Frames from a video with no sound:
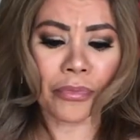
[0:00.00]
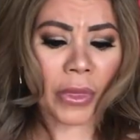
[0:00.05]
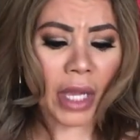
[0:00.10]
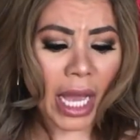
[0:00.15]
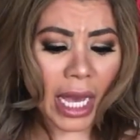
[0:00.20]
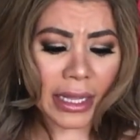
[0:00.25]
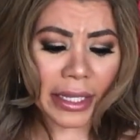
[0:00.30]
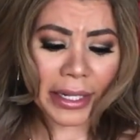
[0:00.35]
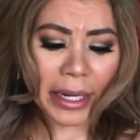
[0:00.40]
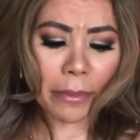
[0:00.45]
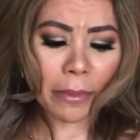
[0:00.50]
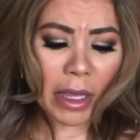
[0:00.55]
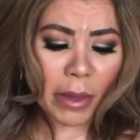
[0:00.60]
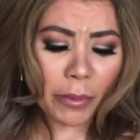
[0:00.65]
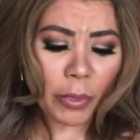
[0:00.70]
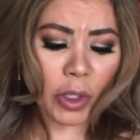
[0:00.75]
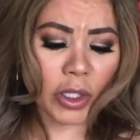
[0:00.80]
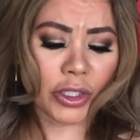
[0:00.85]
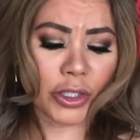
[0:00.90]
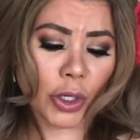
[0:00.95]
A lot of
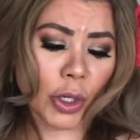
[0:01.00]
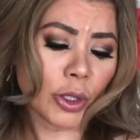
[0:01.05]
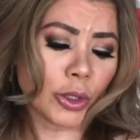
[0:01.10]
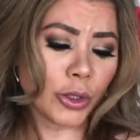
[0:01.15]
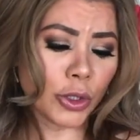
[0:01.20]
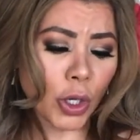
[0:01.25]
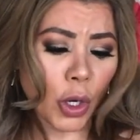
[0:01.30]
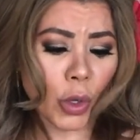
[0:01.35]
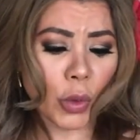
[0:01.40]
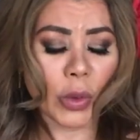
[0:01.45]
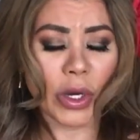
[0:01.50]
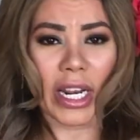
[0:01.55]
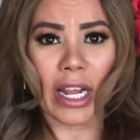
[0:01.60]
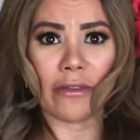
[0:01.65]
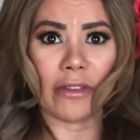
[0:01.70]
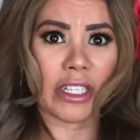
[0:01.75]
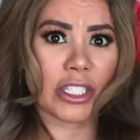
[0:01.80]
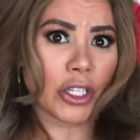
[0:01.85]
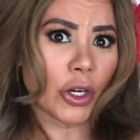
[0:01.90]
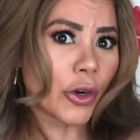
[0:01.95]
people don't know what a
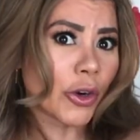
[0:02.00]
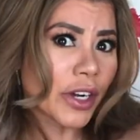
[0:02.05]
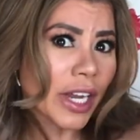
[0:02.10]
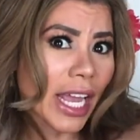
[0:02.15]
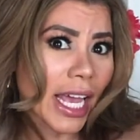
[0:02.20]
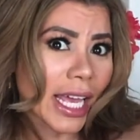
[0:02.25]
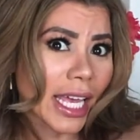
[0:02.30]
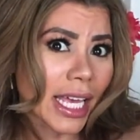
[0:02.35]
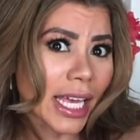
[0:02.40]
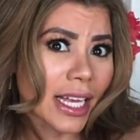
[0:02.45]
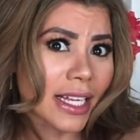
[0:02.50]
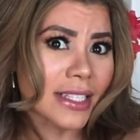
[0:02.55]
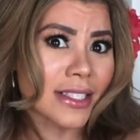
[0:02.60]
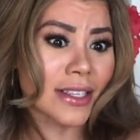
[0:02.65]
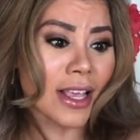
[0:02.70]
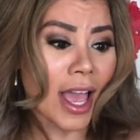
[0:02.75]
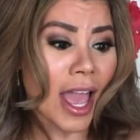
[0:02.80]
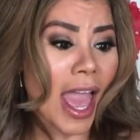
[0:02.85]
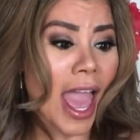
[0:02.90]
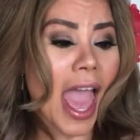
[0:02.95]
Victoria is.
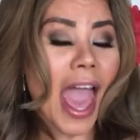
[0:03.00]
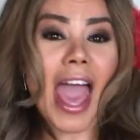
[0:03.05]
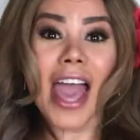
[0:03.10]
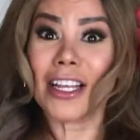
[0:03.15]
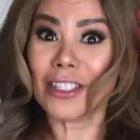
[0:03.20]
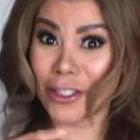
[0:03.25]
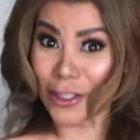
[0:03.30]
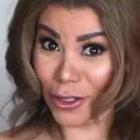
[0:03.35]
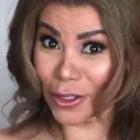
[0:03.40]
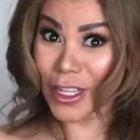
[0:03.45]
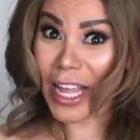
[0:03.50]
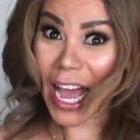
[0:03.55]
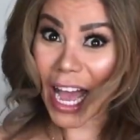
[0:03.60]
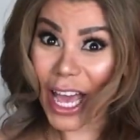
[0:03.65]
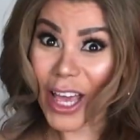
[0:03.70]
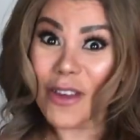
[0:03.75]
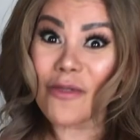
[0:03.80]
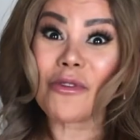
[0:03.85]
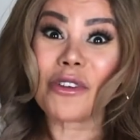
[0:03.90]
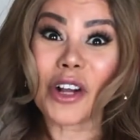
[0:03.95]
And
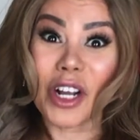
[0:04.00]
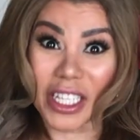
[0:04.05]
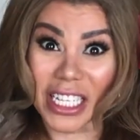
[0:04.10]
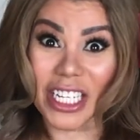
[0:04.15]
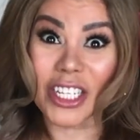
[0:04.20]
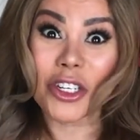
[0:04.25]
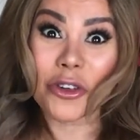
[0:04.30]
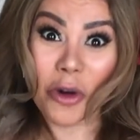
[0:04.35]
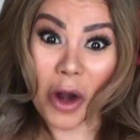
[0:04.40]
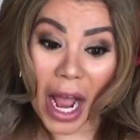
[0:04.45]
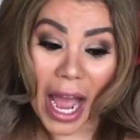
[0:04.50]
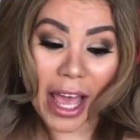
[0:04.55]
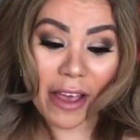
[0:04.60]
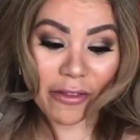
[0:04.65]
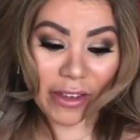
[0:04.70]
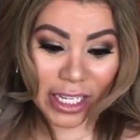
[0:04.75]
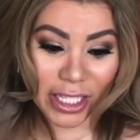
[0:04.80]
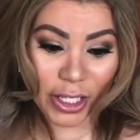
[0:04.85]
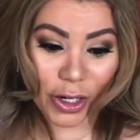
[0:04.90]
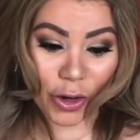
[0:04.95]
tonight we're gonna try
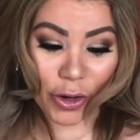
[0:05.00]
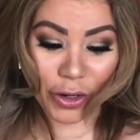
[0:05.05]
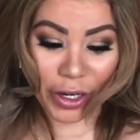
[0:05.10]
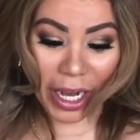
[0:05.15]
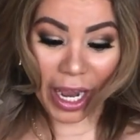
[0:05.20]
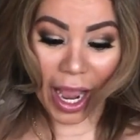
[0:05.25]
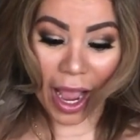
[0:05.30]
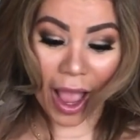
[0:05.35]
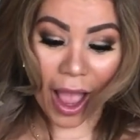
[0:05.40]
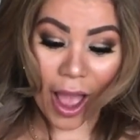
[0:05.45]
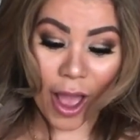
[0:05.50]
Victoria.